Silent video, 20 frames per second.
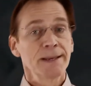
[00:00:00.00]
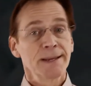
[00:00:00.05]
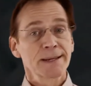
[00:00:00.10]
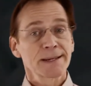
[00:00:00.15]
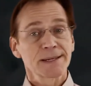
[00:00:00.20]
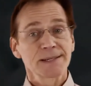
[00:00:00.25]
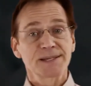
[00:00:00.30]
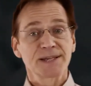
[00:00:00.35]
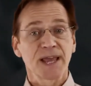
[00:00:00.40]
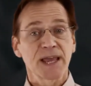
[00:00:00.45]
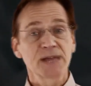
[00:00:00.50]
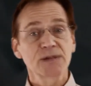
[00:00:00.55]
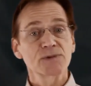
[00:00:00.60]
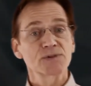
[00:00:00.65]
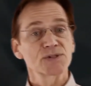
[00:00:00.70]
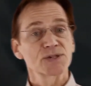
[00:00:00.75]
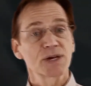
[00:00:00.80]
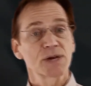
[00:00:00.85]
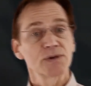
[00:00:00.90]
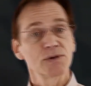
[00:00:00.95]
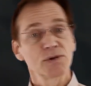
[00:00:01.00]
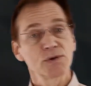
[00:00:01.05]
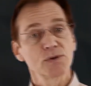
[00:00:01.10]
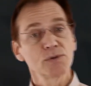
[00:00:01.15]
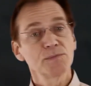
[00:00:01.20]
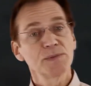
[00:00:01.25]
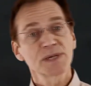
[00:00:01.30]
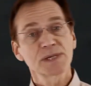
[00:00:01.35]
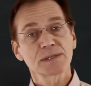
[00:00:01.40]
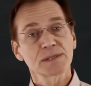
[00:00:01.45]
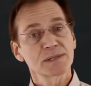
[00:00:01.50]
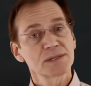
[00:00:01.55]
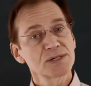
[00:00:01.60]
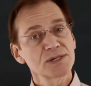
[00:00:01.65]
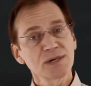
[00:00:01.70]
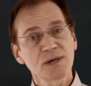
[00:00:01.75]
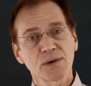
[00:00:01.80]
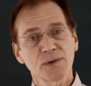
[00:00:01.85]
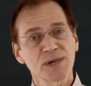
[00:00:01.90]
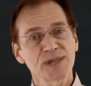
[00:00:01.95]
Containers are new, but
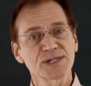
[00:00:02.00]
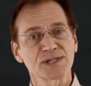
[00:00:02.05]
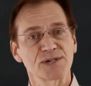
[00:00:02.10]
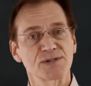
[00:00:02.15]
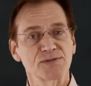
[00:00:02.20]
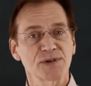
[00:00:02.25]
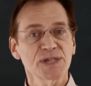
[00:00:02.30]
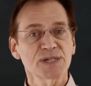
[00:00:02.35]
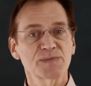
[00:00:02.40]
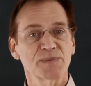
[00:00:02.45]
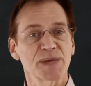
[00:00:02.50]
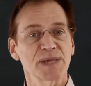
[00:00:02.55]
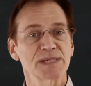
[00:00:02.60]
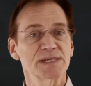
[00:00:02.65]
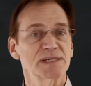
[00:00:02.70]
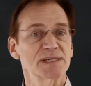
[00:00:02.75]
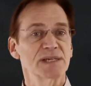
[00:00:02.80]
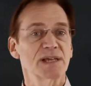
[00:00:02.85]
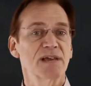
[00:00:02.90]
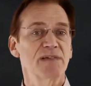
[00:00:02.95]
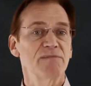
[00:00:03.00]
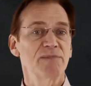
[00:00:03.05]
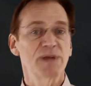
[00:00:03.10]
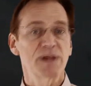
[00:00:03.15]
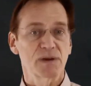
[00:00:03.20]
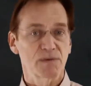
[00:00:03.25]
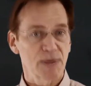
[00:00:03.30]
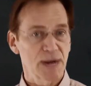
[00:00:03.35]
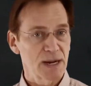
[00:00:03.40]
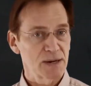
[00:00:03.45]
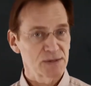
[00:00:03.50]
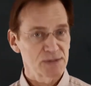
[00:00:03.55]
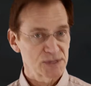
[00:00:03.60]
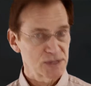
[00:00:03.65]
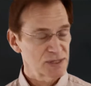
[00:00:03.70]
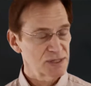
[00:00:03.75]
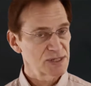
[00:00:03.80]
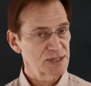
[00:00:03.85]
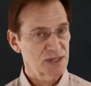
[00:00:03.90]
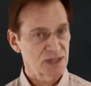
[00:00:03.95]
z/OS address spaces have been around
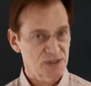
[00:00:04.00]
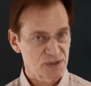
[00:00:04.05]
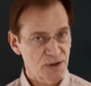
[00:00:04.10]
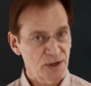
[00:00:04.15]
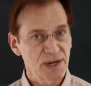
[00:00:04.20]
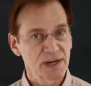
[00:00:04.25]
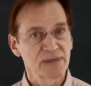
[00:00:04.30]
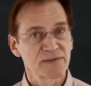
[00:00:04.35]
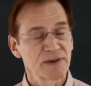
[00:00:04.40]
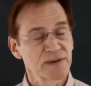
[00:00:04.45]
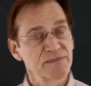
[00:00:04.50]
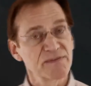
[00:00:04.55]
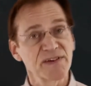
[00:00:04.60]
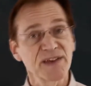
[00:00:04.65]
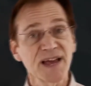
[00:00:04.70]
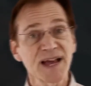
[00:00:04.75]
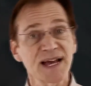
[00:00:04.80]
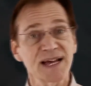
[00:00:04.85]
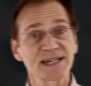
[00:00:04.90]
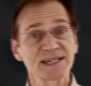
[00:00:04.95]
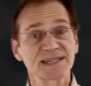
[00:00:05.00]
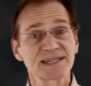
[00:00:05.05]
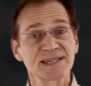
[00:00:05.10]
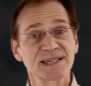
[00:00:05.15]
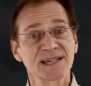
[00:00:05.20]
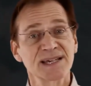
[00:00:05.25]
since the dawn of MVS.